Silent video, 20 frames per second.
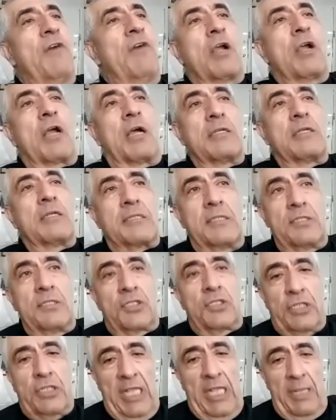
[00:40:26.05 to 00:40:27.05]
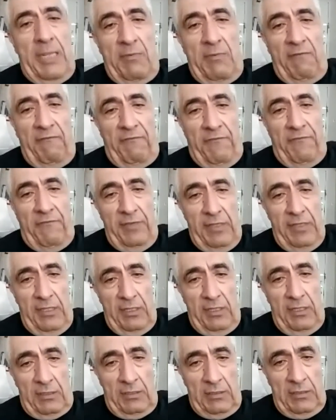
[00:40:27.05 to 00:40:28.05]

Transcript: constant shame and fear